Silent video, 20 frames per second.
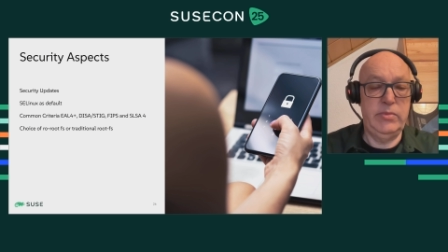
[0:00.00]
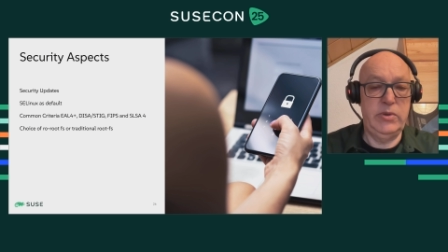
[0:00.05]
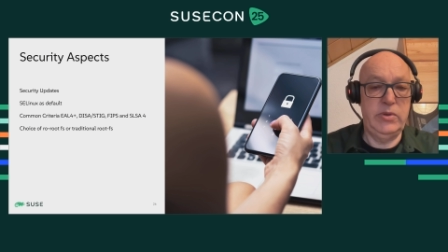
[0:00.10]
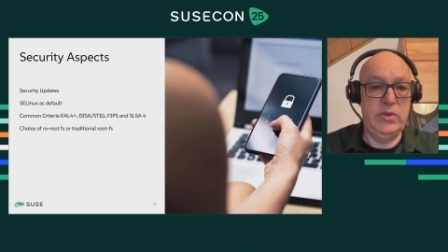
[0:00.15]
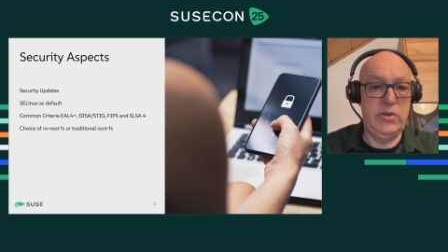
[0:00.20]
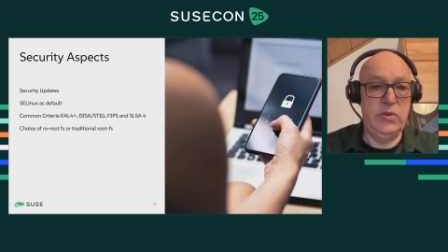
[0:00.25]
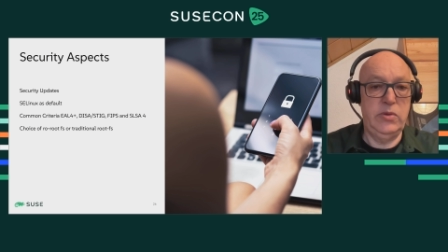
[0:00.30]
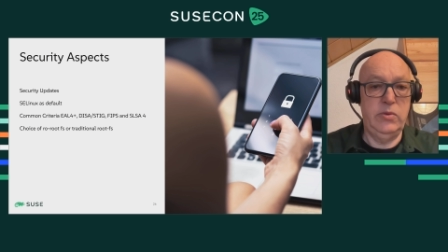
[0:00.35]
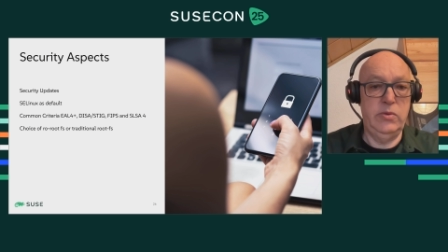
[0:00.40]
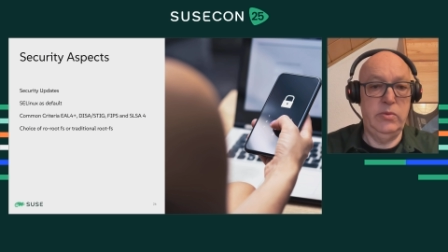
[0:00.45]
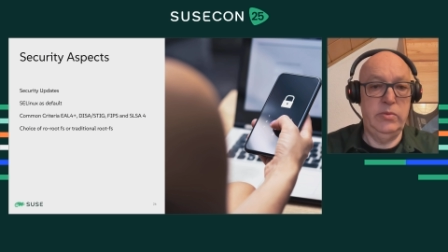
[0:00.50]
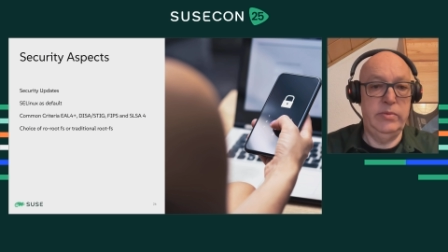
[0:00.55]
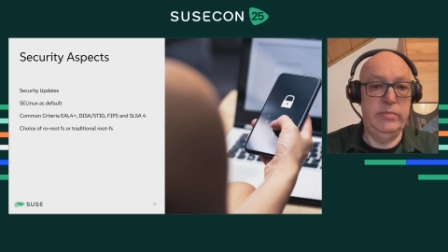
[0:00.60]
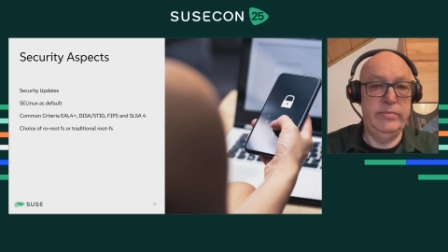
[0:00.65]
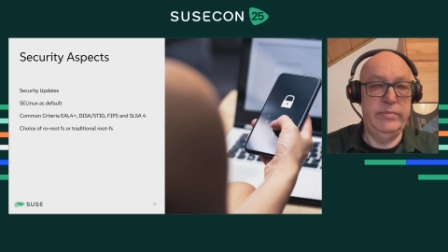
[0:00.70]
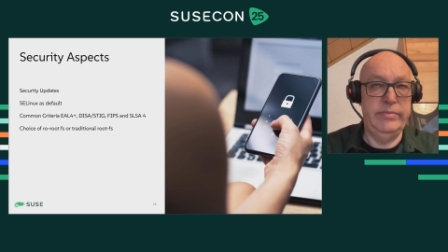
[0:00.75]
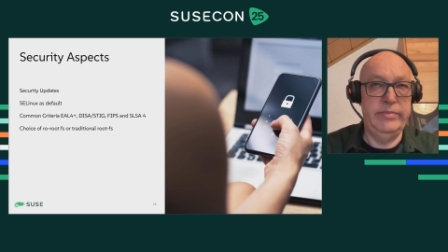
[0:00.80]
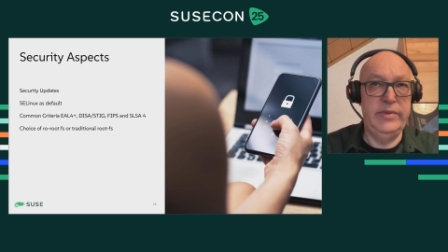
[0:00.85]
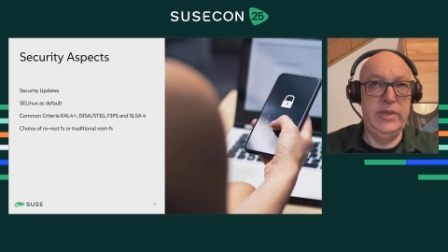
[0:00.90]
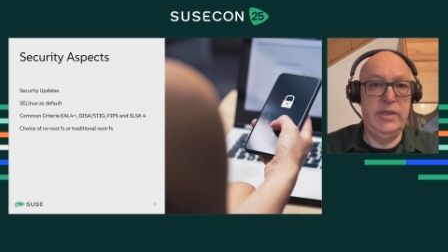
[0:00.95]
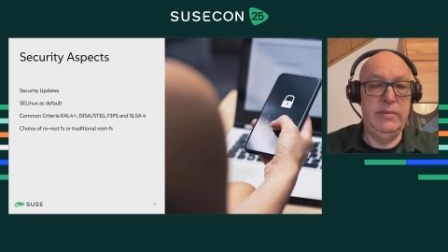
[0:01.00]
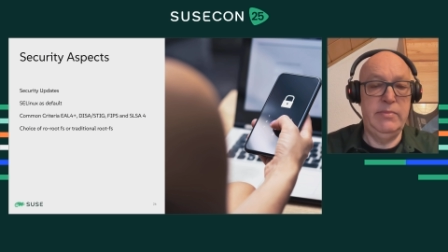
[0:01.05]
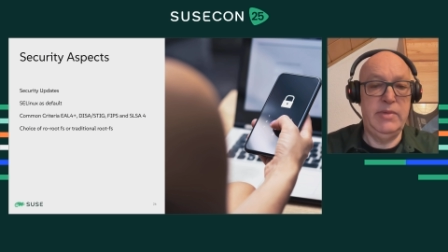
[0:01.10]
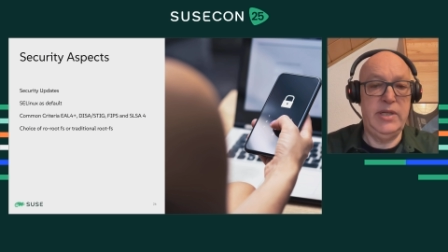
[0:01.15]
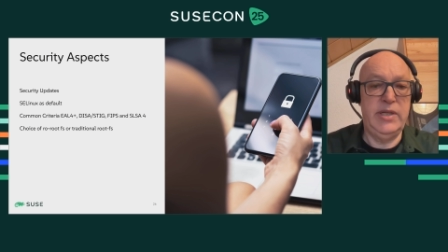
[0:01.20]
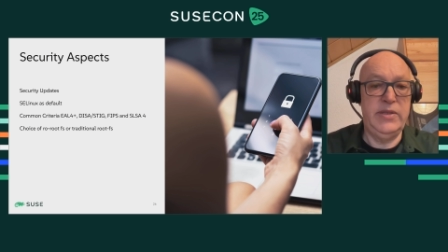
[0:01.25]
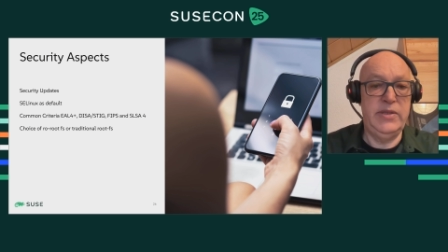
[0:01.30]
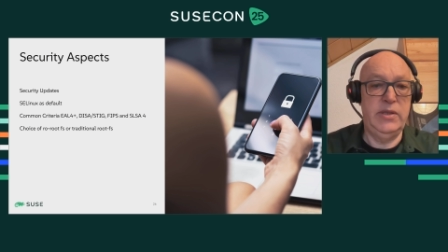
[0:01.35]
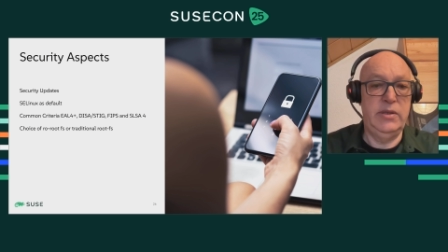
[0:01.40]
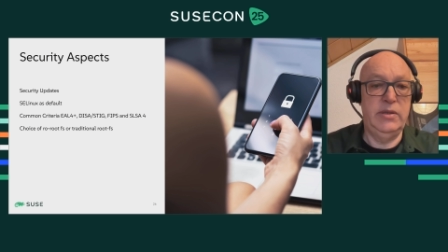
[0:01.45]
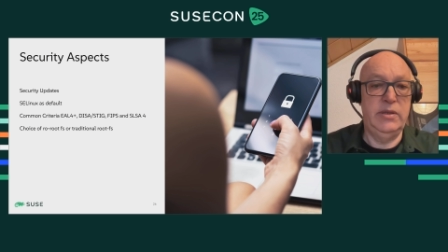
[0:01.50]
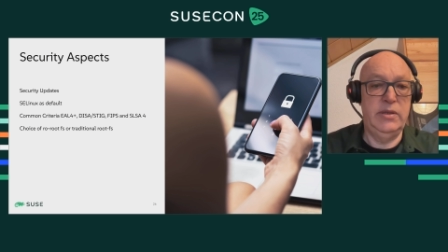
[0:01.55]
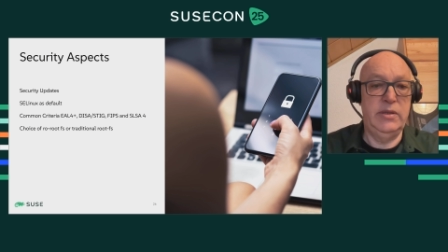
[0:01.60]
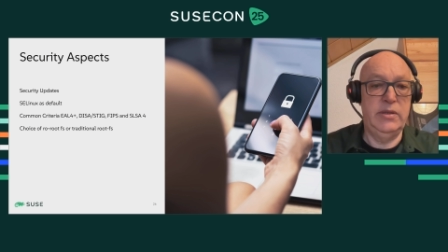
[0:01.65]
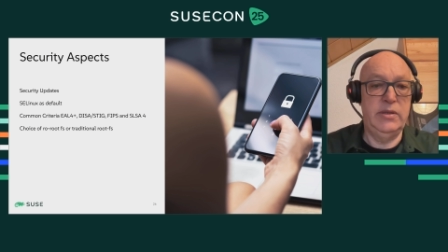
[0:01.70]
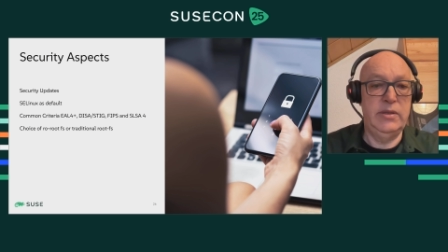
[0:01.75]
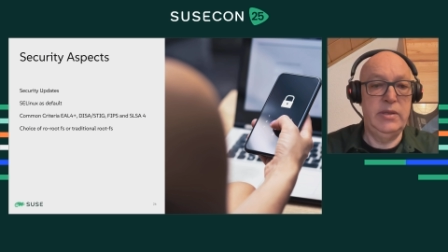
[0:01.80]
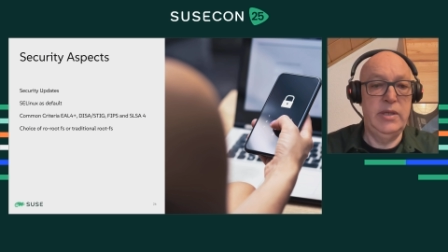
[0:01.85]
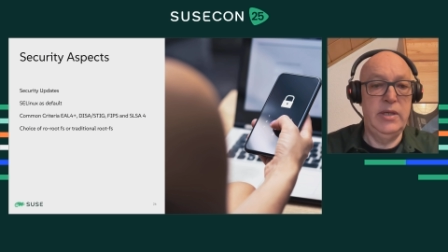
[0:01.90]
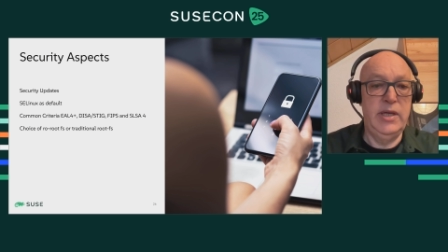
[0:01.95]
so minimizing the
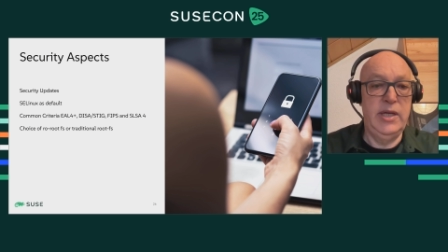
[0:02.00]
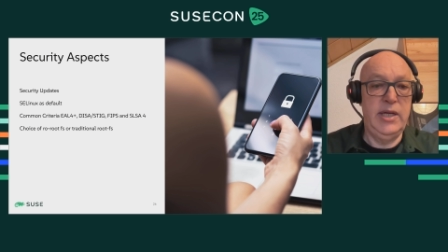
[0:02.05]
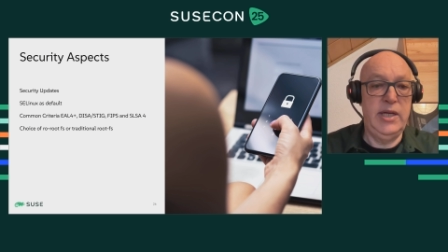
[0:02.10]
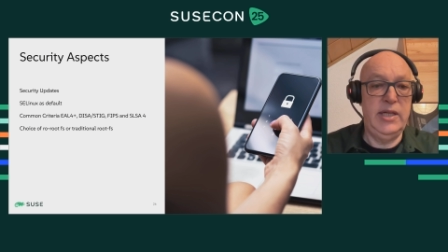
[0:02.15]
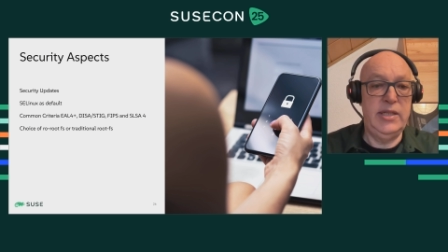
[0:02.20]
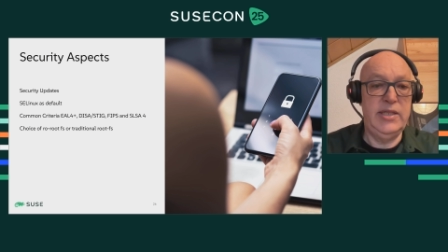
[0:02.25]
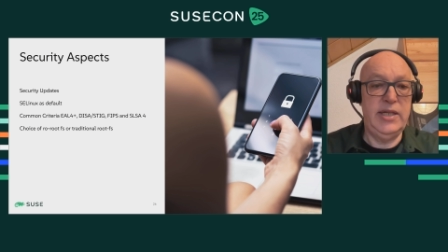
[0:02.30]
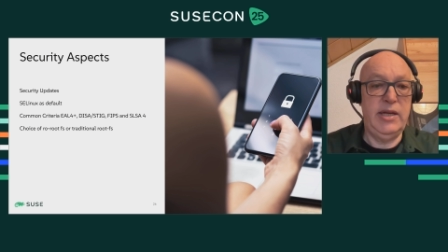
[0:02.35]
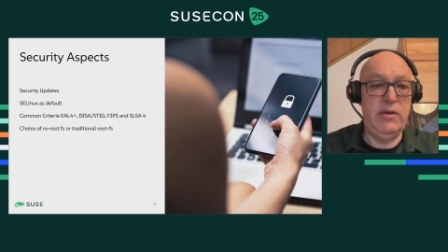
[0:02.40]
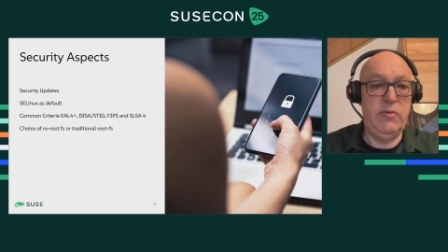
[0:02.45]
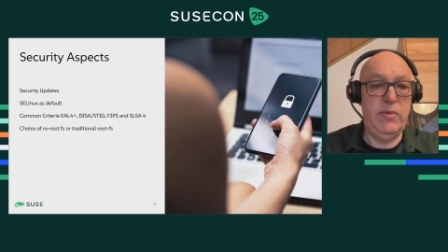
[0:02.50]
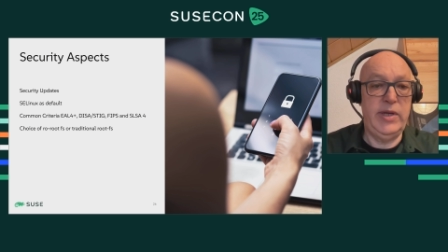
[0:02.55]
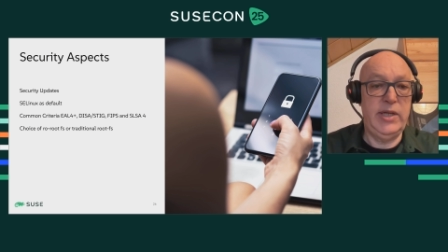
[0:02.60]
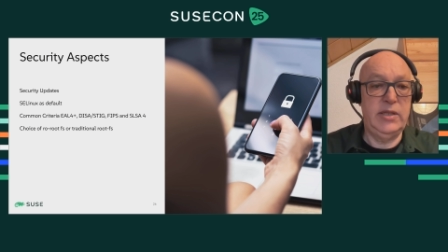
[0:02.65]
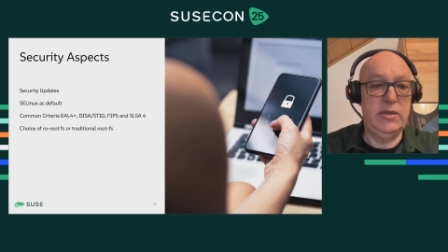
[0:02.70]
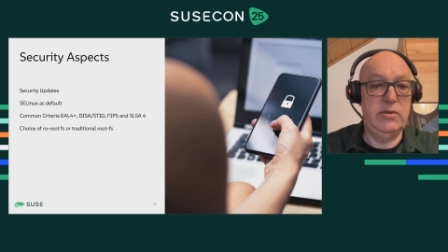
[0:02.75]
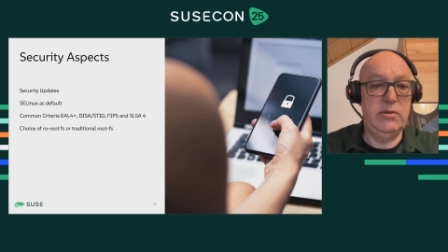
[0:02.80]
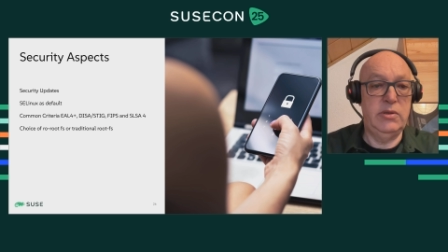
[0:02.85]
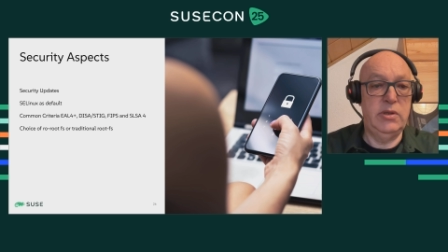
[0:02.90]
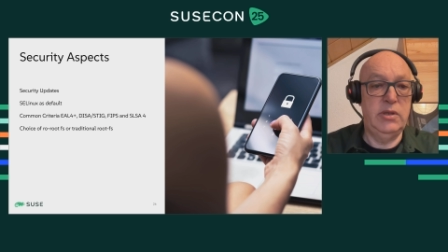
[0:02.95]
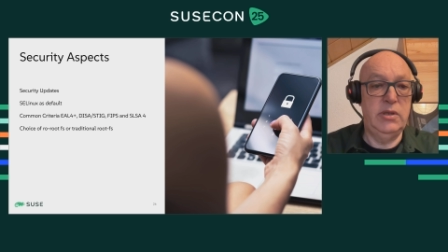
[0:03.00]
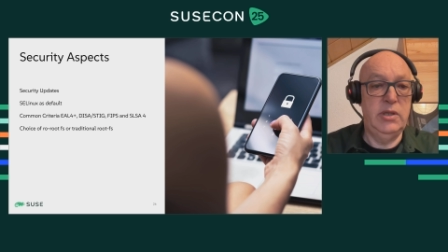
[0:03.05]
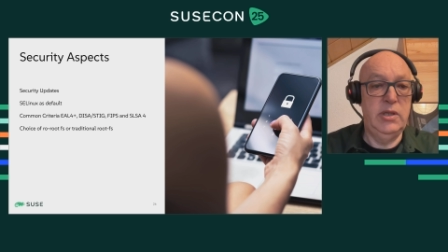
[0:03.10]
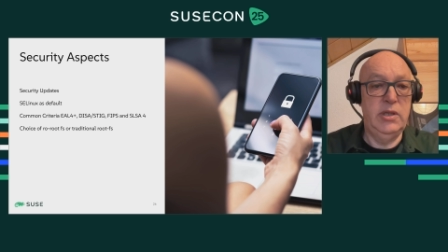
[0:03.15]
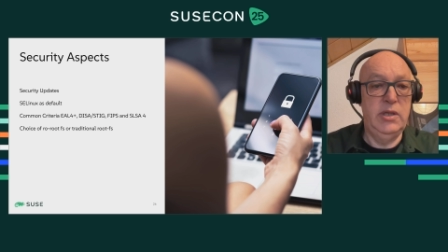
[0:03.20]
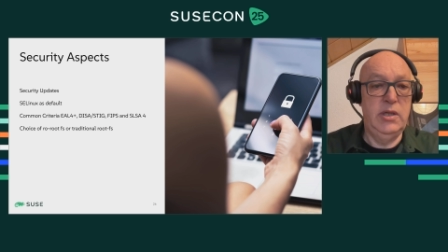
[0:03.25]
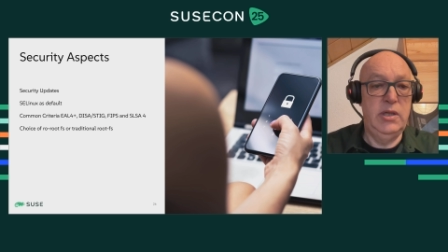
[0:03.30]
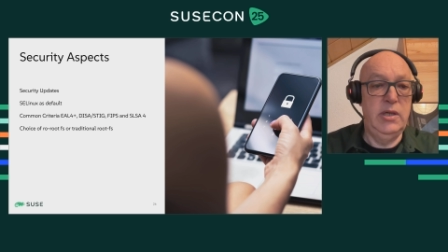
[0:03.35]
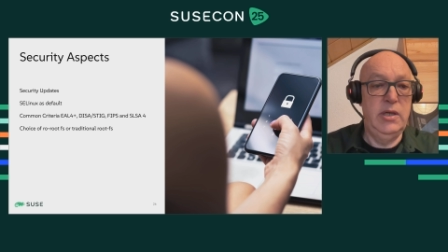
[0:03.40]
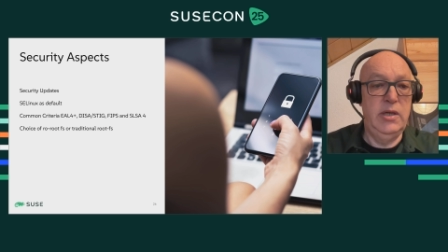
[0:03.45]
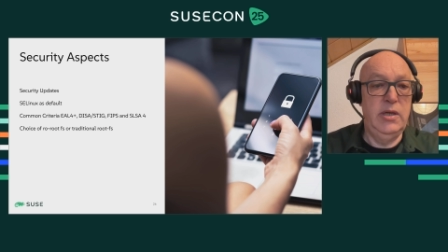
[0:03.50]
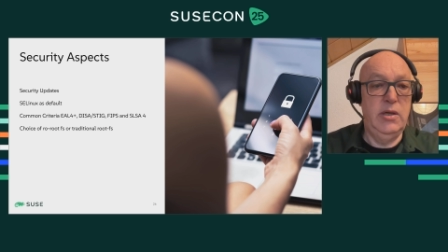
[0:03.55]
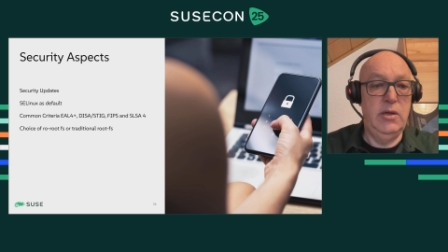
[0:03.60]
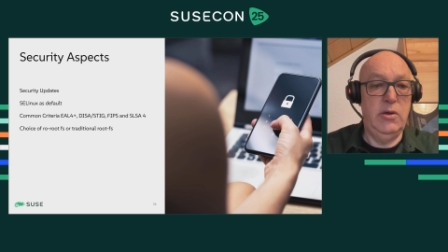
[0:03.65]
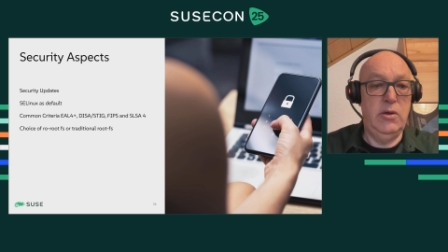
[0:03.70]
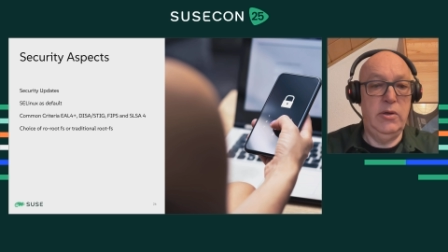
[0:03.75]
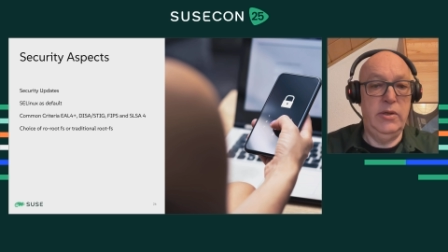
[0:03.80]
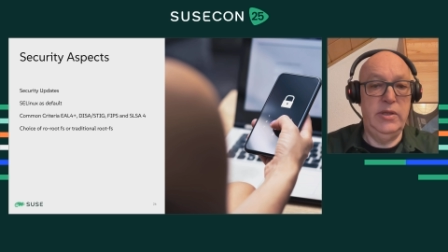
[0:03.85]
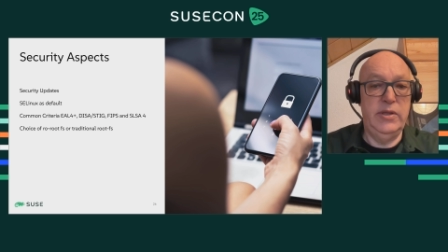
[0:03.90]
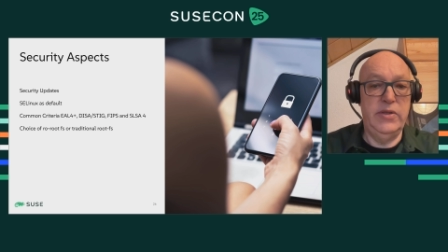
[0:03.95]
attack vector
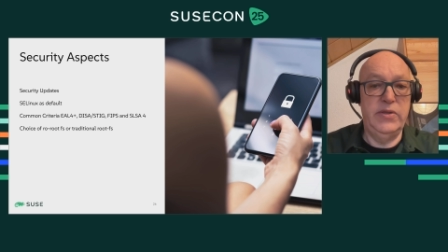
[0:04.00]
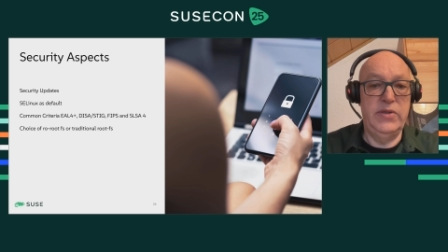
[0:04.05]
on the